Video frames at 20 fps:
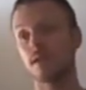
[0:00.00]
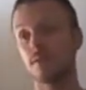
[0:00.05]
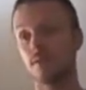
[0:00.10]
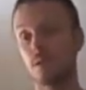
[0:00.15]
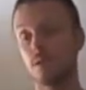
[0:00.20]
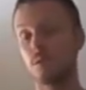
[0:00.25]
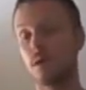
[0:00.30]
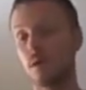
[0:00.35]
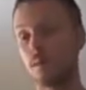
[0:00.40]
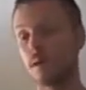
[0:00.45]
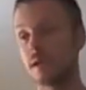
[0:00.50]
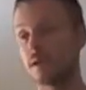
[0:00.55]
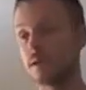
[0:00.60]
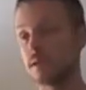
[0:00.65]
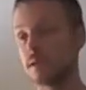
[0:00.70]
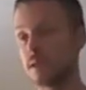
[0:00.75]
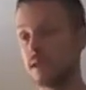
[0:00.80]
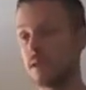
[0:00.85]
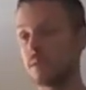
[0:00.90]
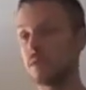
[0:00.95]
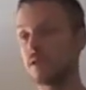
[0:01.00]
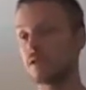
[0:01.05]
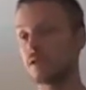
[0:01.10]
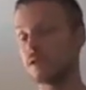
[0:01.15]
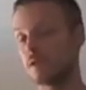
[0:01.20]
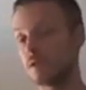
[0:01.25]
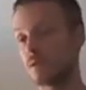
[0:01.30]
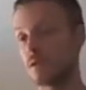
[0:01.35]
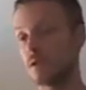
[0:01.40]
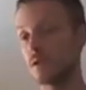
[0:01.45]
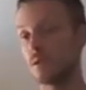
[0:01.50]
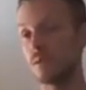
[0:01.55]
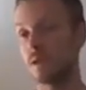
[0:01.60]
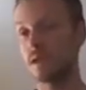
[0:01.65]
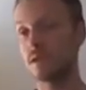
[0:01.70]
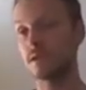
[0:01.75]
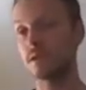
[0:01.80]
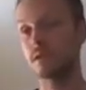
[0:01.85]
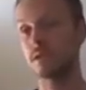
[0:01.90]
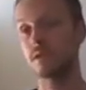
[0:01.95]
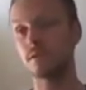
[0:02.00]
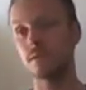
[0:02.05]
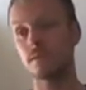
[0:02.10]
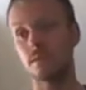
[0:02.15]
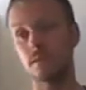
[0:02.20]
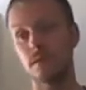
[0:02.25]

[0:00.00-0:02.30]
It's more popular today because of WordPress,